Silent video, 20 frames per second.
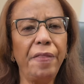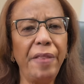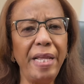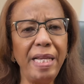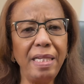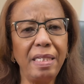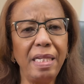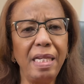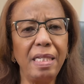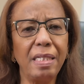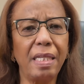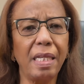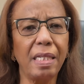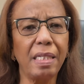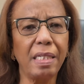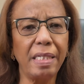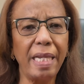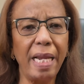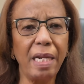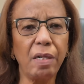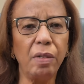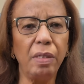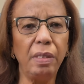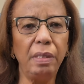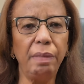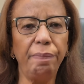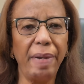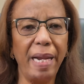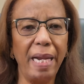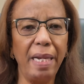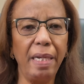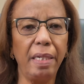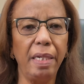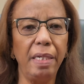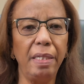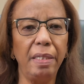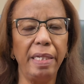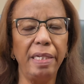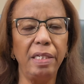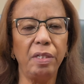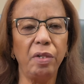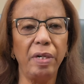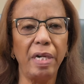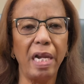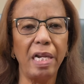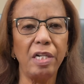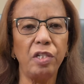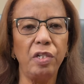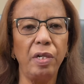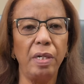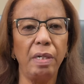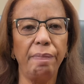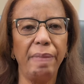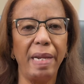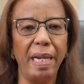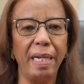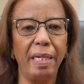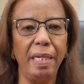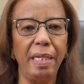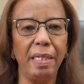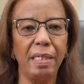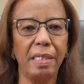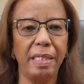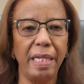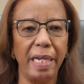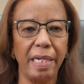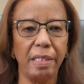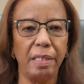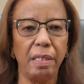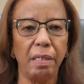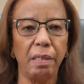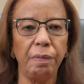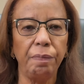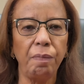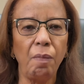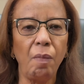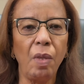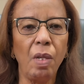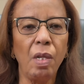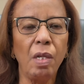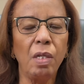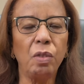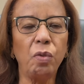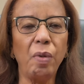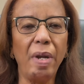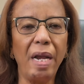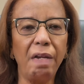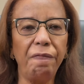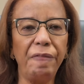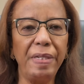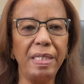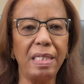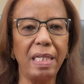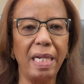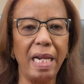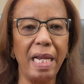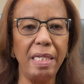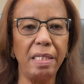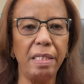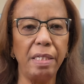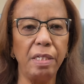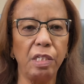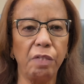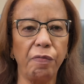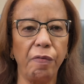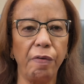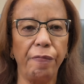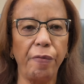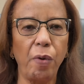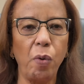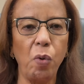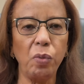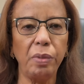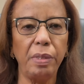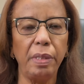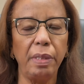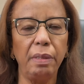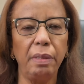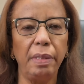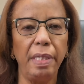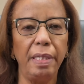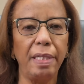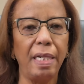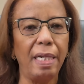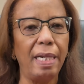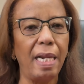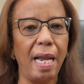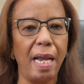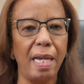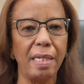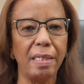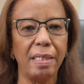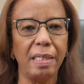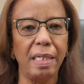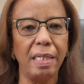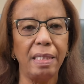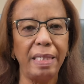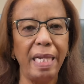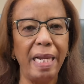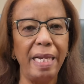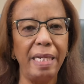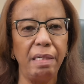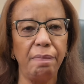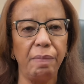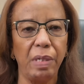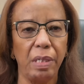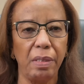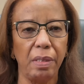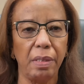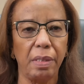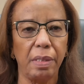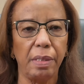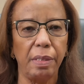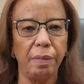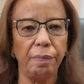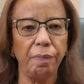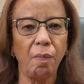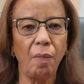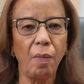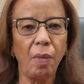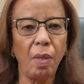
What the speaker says: This is the second bank in the international banking sector to have its license revoked in the last 10 months.